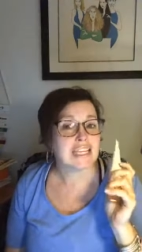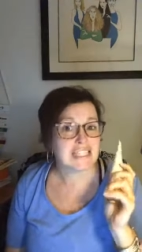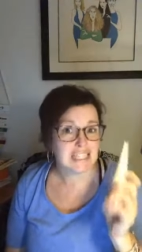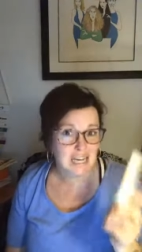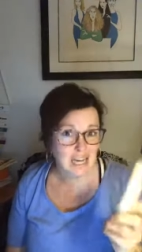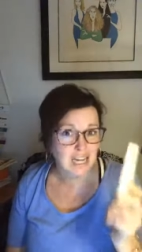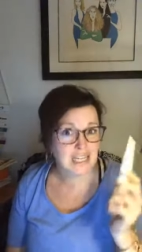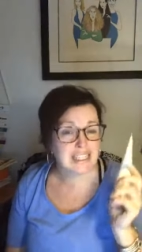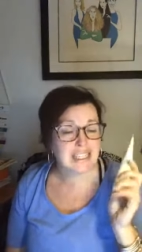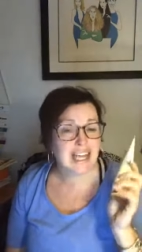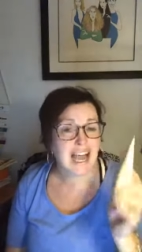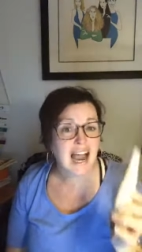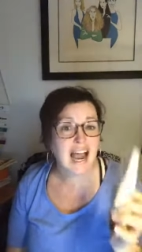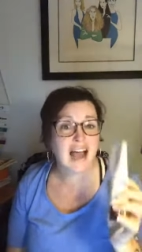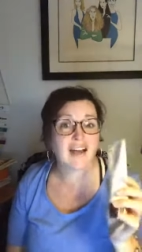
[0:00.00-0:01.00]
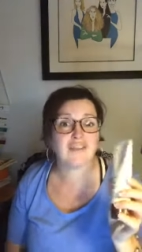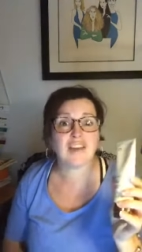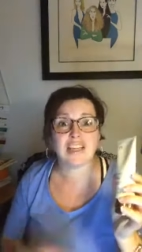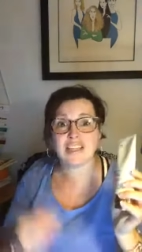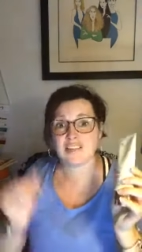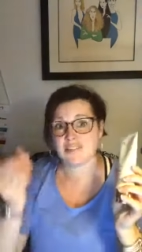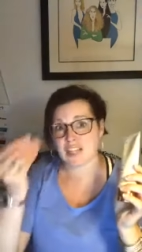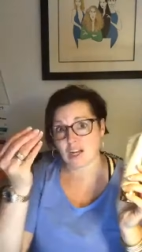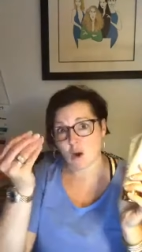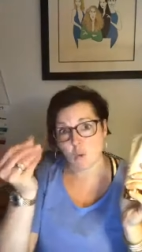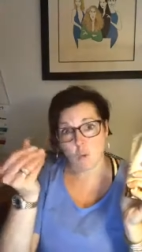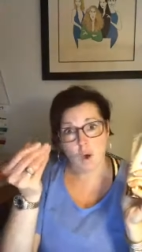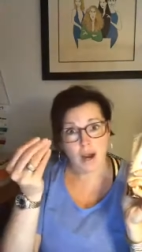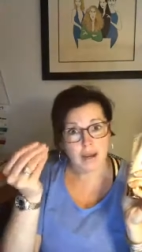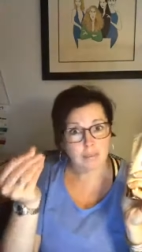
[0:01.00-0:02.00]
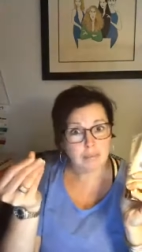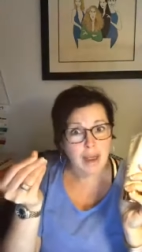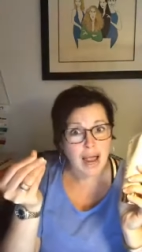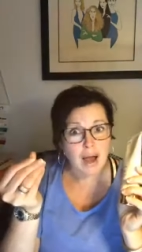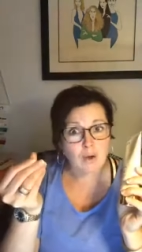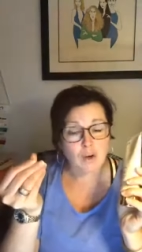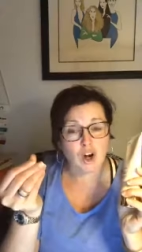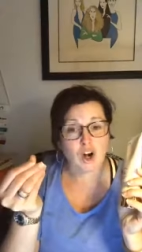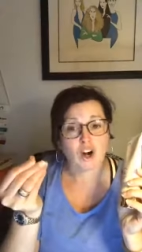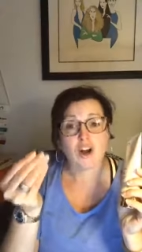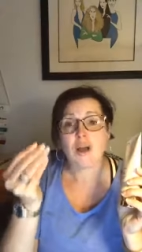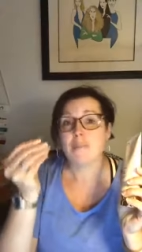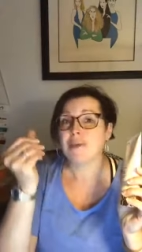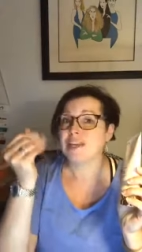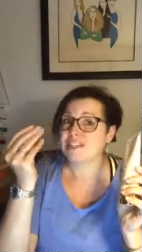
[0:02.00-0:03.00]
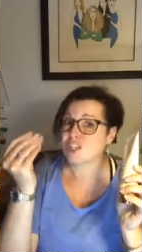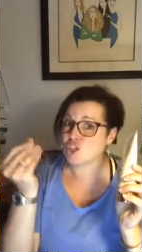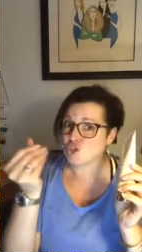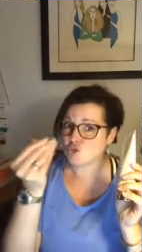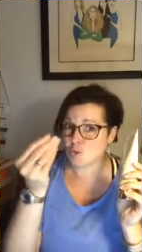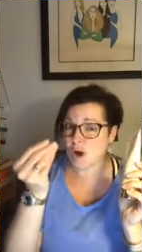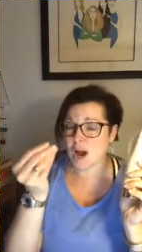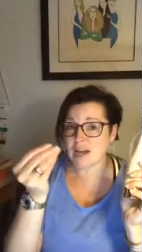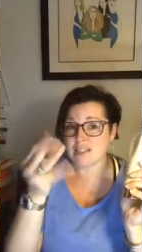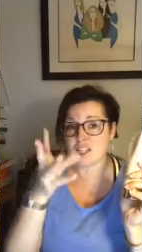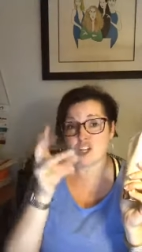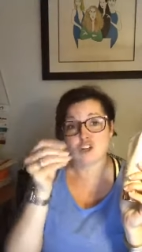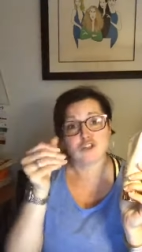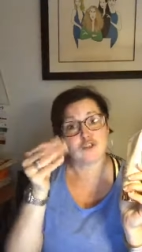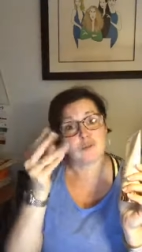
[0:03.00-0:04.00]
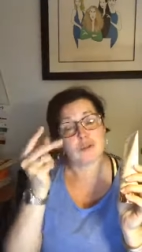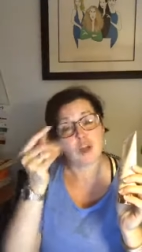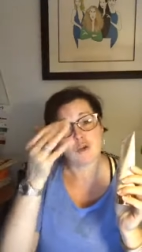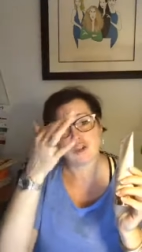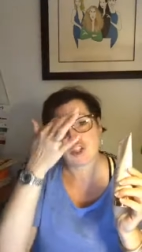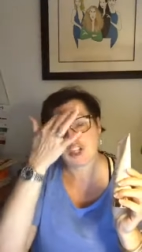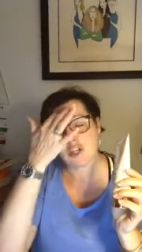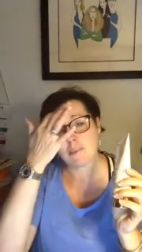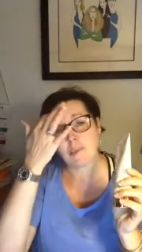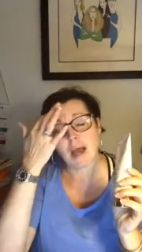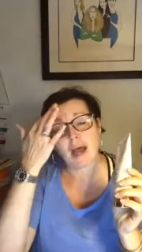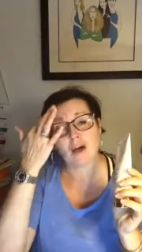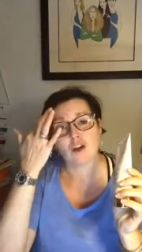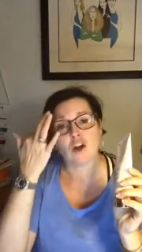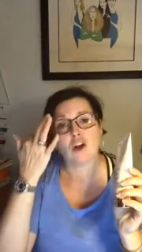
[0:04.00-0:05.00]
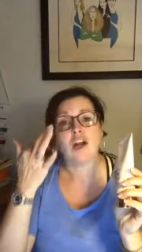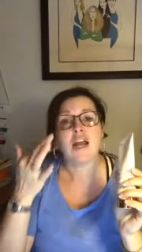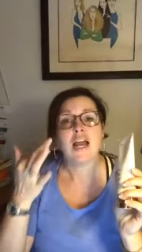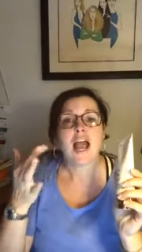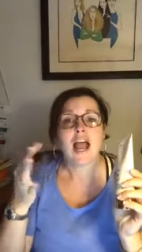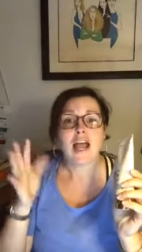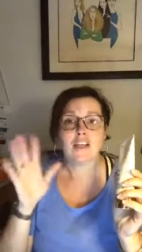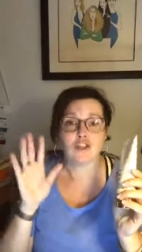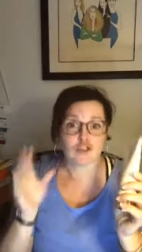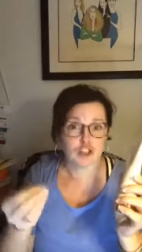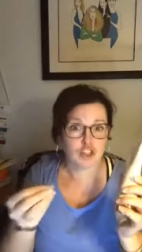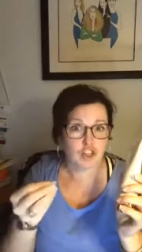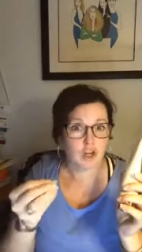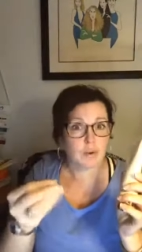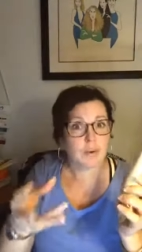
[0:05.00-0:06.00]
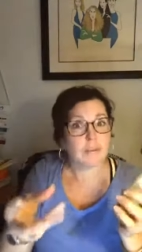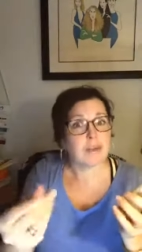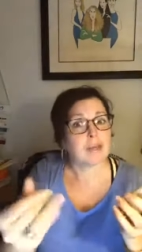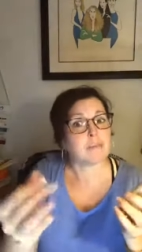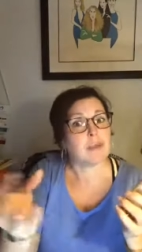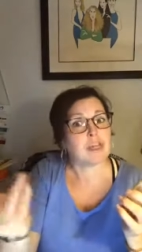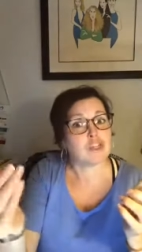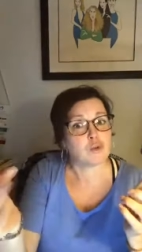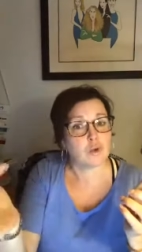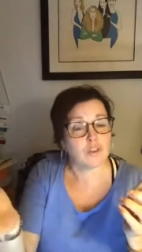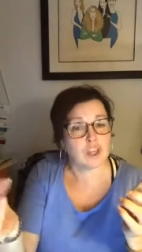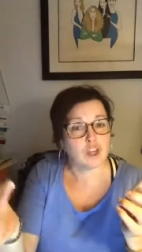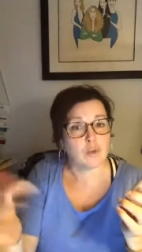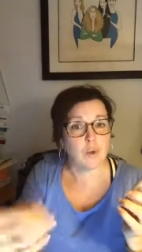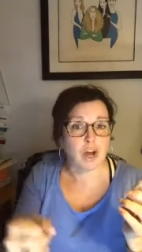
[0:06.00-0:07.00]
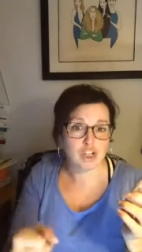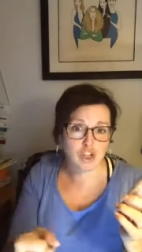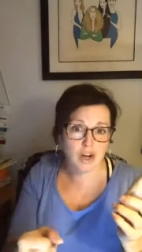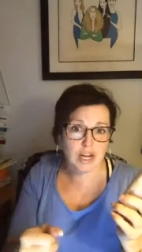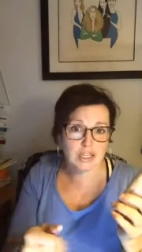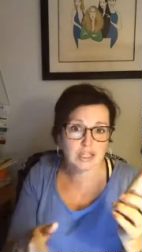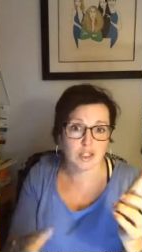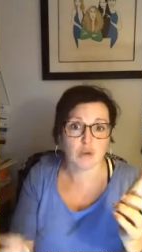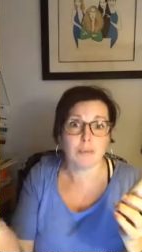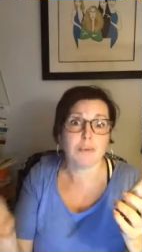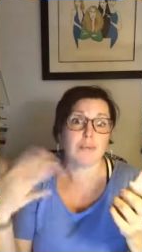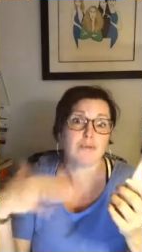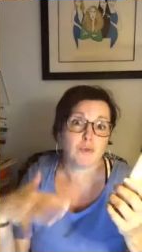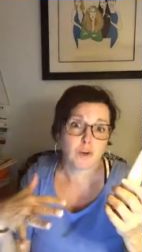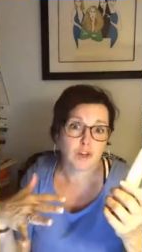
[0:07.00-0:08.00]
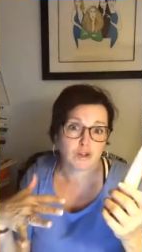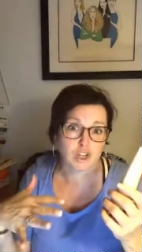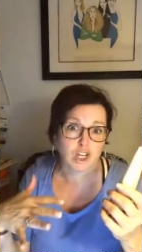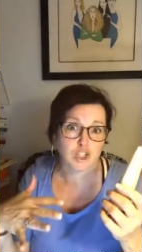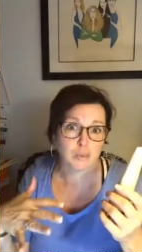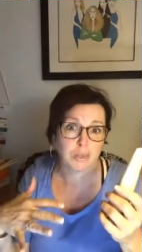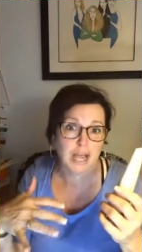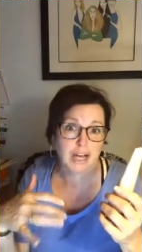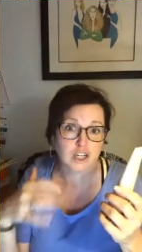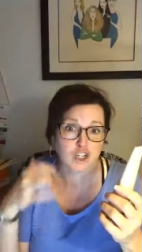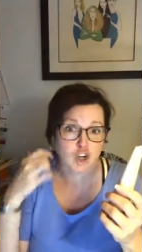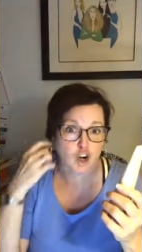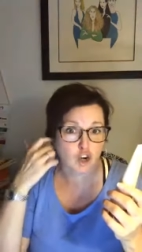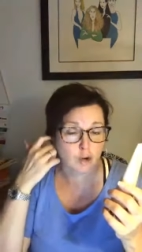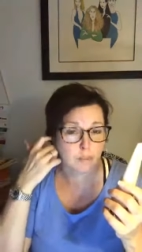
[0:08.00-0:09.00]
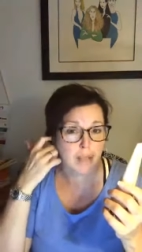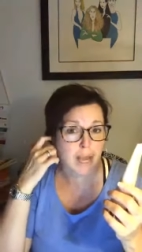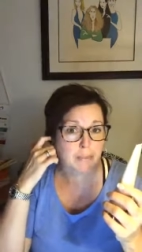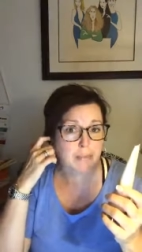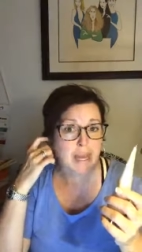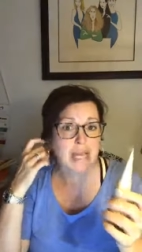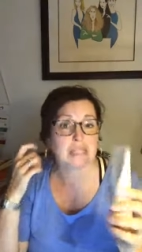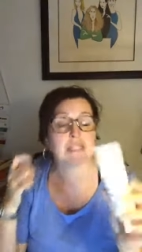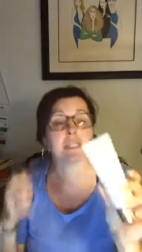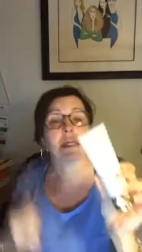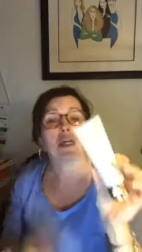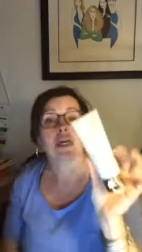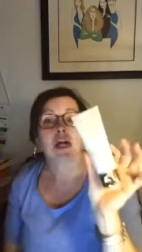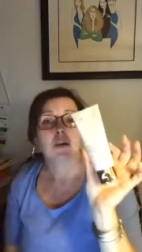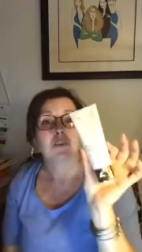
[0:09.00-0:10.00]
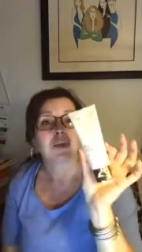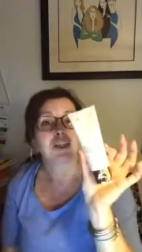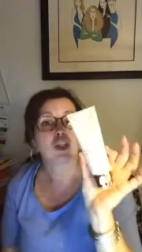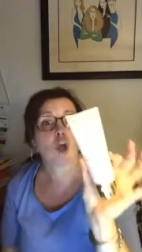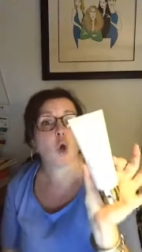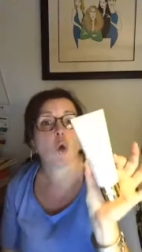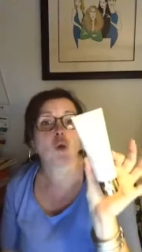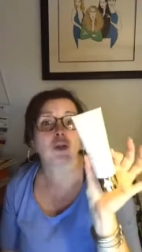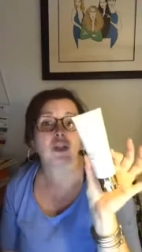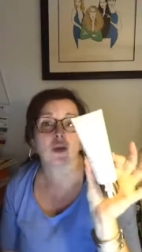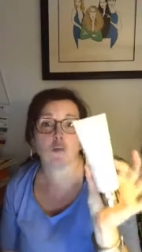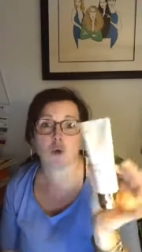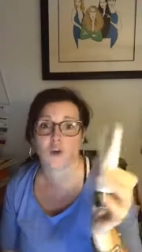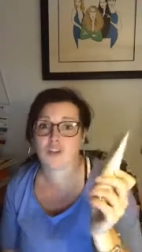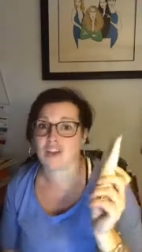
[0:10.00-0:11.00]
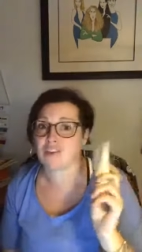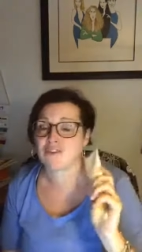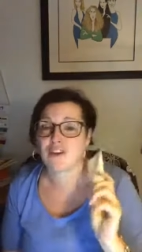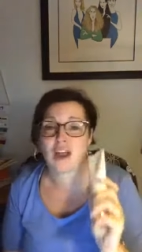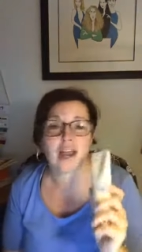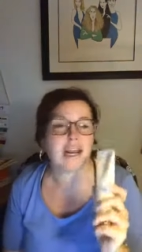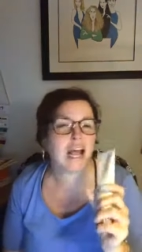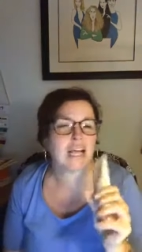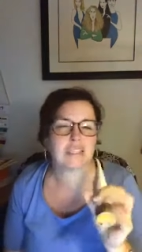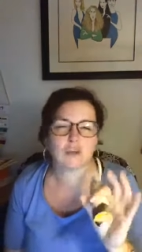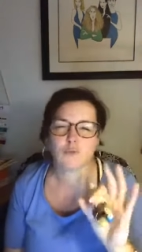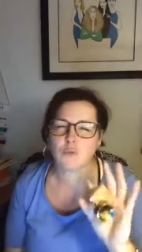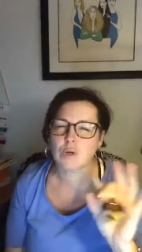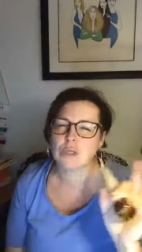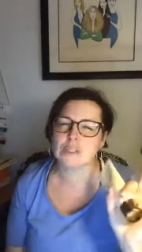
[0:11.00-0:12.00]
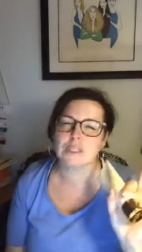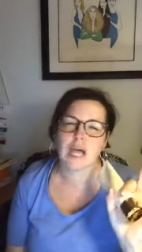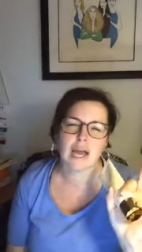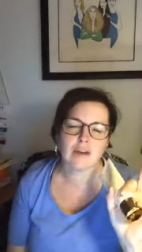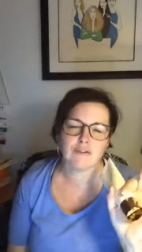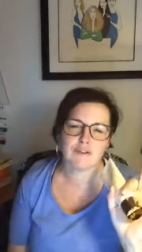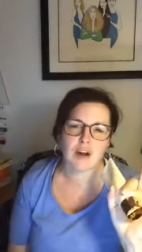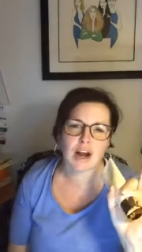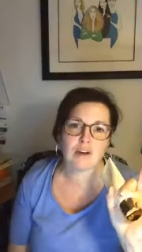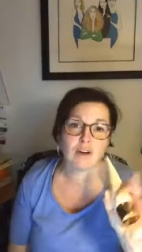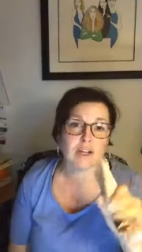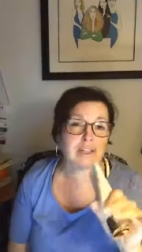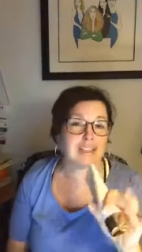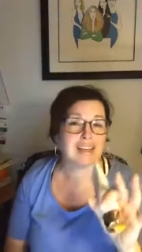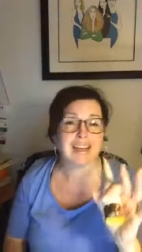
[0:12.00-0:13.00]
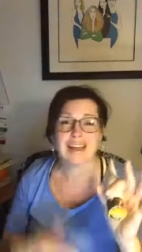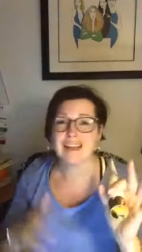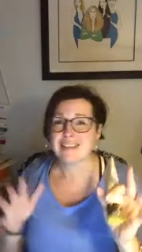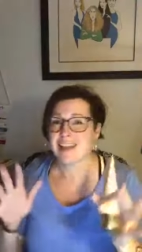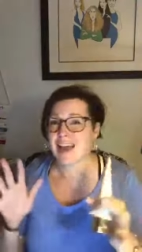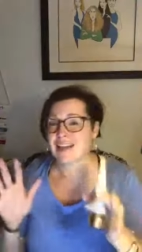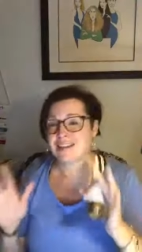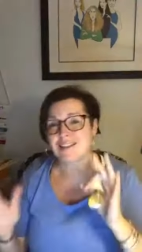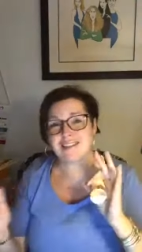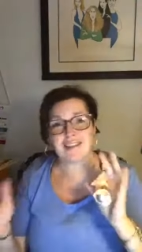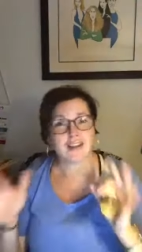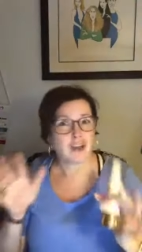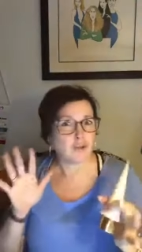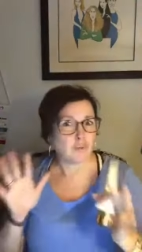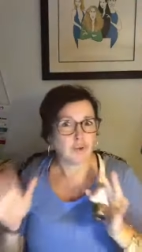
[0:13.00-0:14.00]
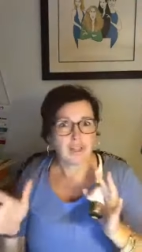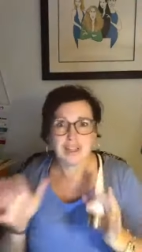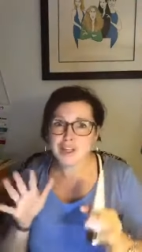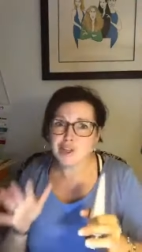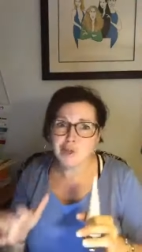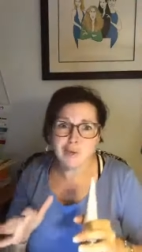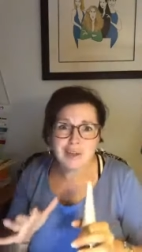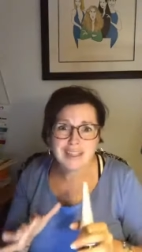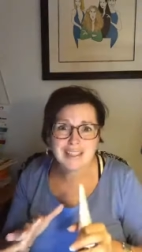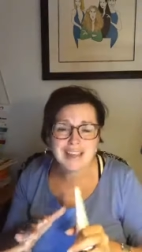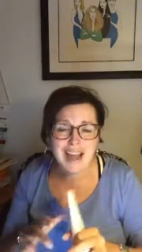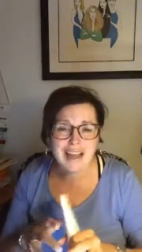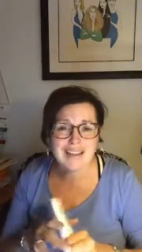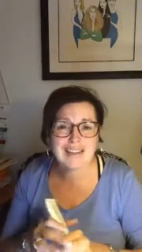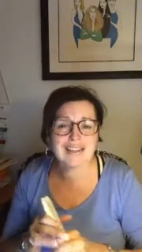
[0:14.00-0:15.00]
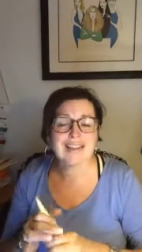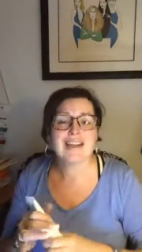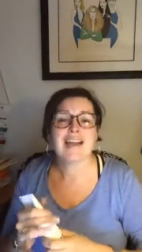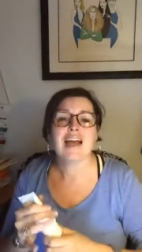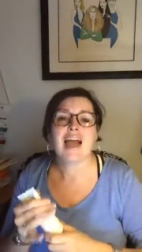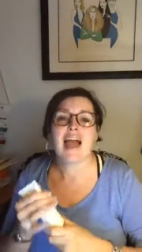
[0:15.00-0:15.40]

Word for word: It does have, it leaves like a white powder because it dries. It goes from lotion to powder and you're just gonna make, make sure that you wash your hands a little bit before you touch black shirt or black pants, but totally worth it. for. And it has a real light fragrance that's really unisex